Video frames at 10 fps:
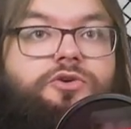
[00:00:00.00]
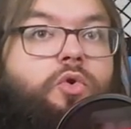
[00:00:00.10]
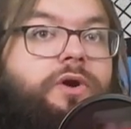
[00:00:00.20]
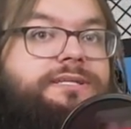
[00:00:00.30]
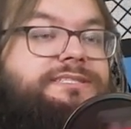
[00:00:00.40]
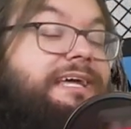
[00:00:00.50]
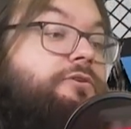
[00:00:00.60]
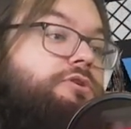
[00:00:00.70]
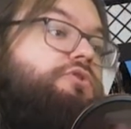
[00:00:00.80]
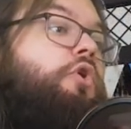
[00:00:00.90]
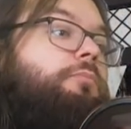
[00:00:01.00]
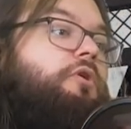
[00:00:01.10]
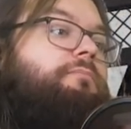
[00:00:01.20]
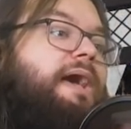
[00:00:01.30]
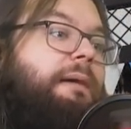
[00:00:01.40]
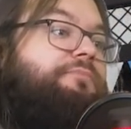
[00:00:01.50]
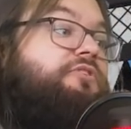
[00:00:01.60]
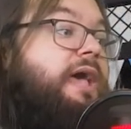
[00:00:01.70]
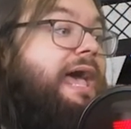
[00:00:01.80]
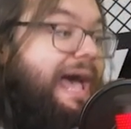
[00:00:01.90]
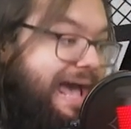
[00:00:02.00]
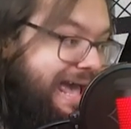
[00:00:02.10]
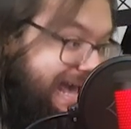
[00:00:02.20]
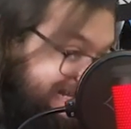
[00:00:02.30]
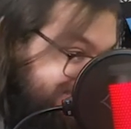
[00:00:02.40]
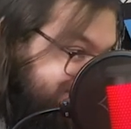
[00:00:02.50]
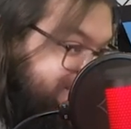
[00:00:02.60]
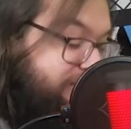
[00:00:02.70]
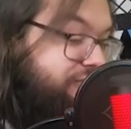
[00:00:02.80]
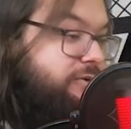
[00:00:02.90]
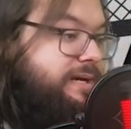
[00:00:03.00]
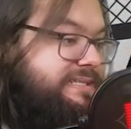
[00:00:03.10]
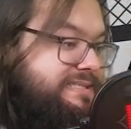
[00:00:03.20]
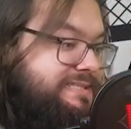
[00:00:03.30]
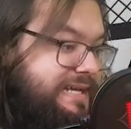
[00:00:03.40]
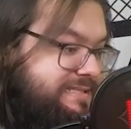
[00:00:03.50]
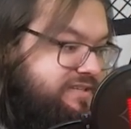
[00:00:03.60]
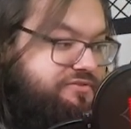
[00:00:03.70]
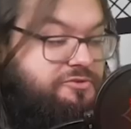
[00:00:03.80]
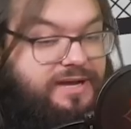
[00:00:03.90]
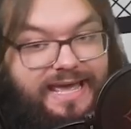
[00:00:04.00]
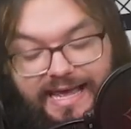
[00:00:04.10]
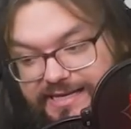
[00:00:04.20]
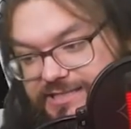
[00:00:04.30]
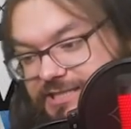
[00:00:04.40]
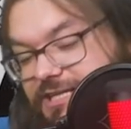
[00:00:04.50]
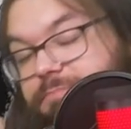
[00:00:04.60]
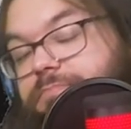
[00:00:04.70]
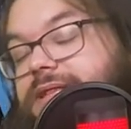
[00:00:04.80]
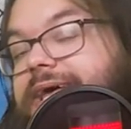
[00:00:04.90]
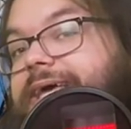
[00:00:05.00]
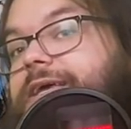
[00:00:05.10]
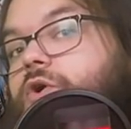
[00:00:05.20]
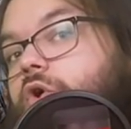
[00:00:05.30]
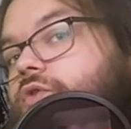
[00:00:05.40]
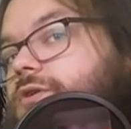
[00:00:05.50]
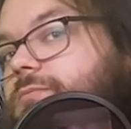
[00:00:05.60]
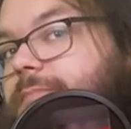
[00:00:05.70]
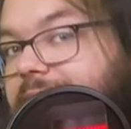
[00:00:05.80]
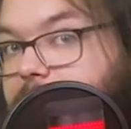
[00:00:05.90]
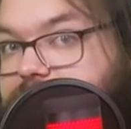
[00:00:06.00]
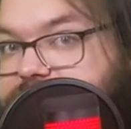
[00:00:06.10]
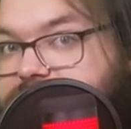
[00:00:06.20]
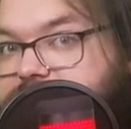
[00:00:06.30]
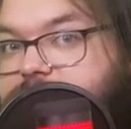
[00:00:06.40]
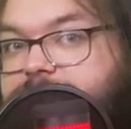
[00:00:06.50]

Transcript: coins than your normal maps and give you an incentive to actually play other maps.